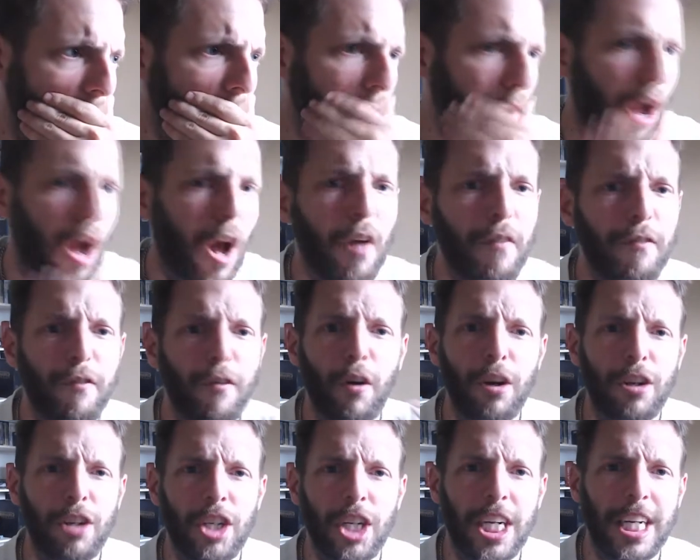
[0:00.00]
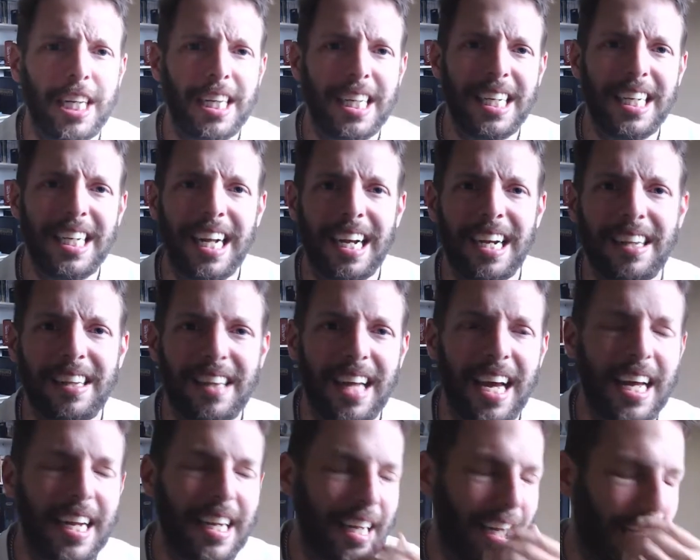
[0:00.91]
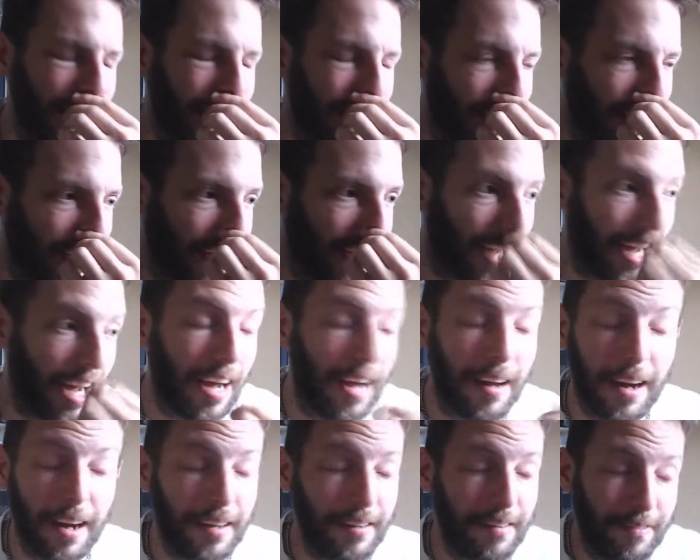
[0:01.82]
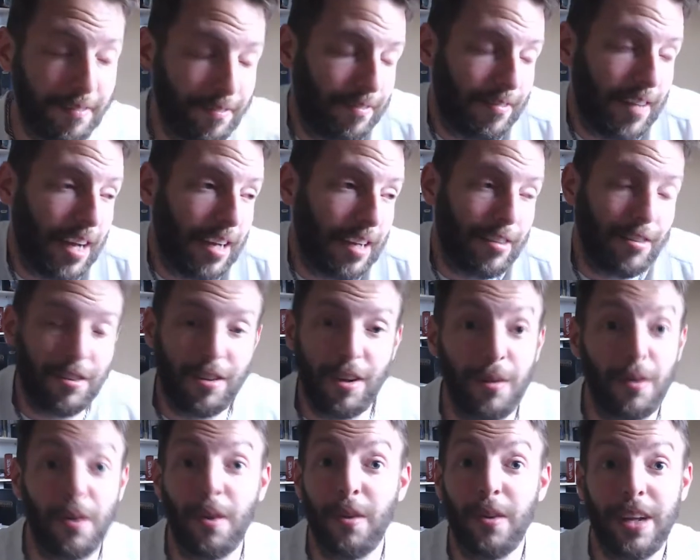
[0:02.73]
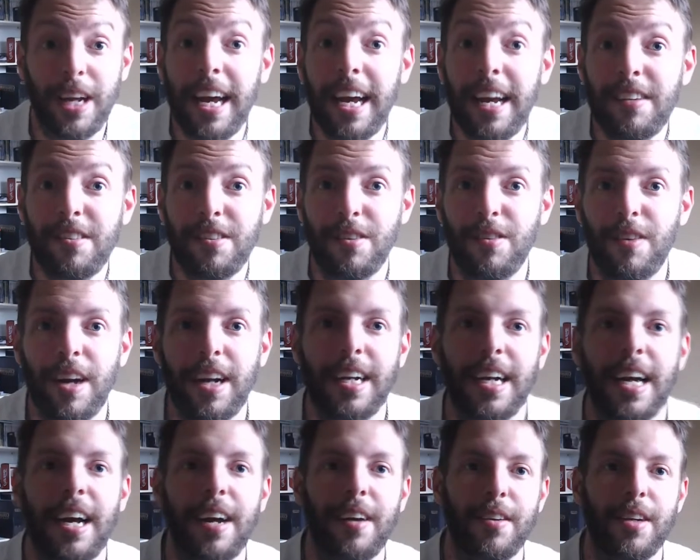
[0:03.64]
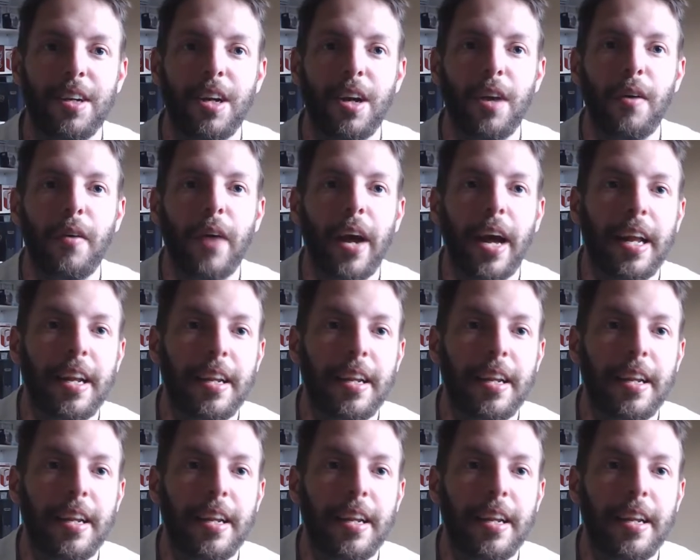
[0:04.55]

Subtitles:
Unfortunately, none of that, I just don't know the answer right now, you know?